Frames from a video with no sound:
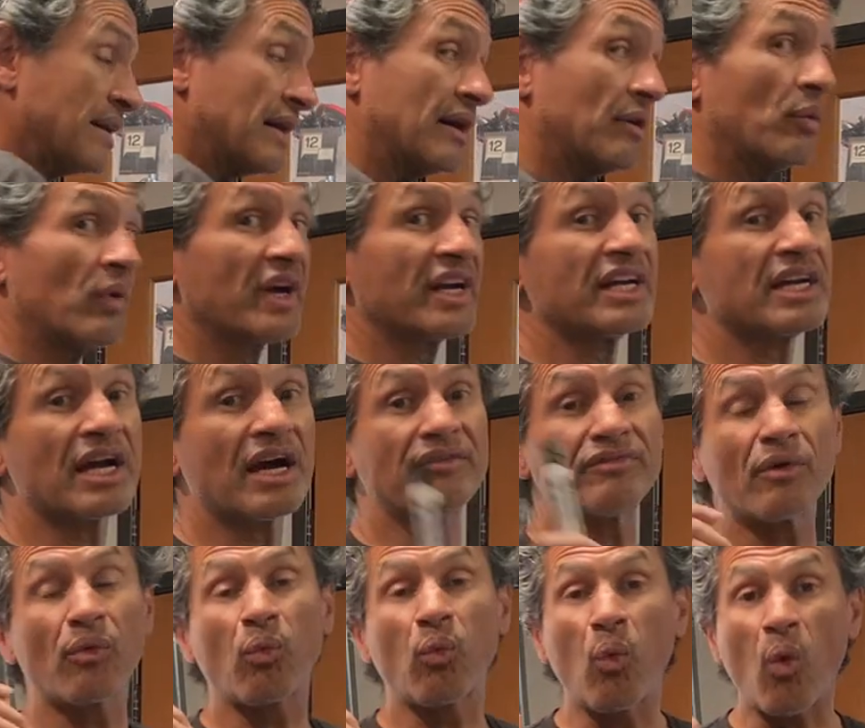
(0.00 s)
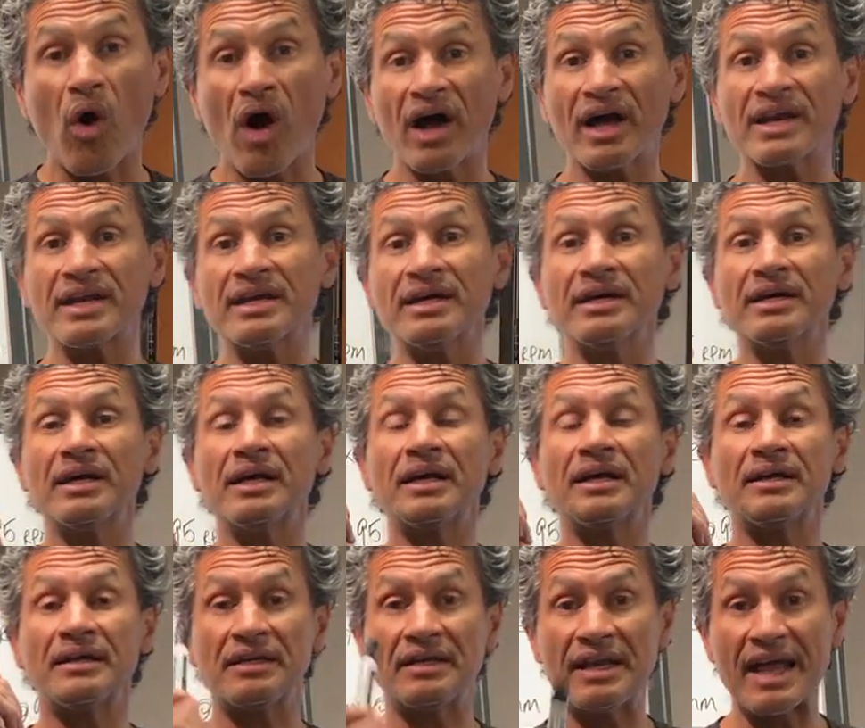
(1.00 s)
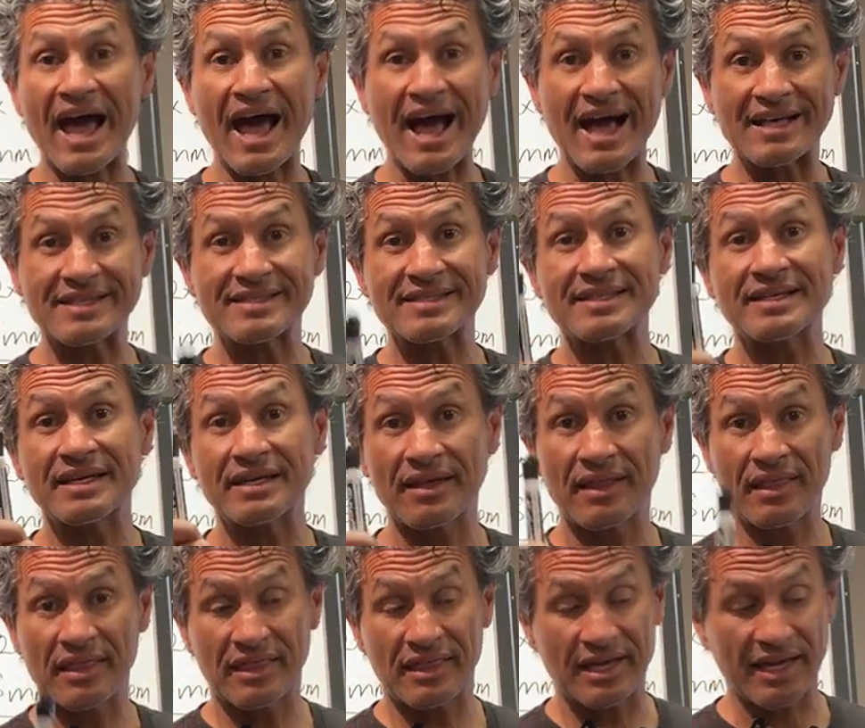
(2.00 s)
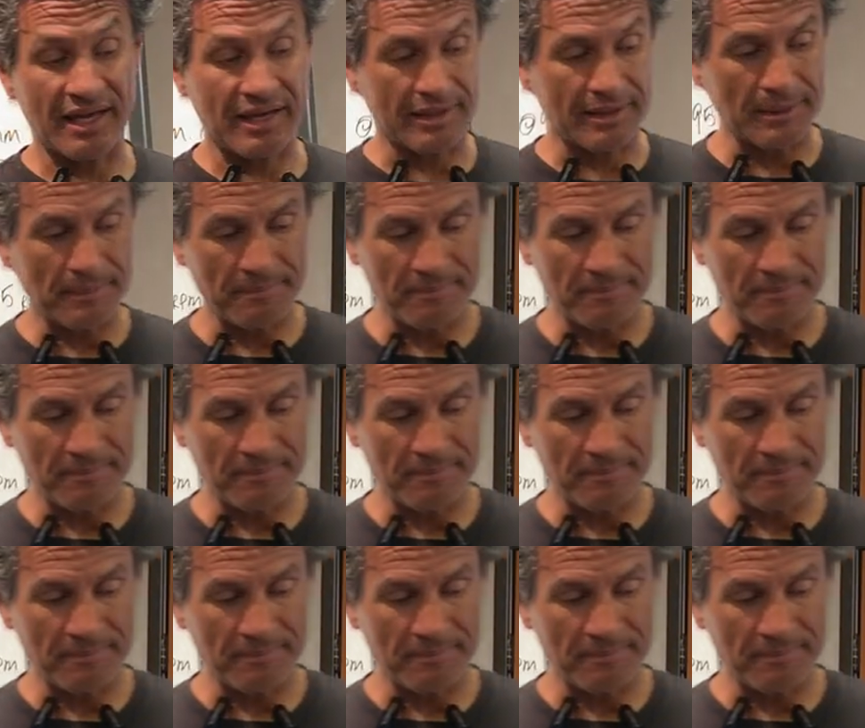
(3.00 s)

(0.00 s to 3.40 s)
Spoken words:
We're going to cover one last thing.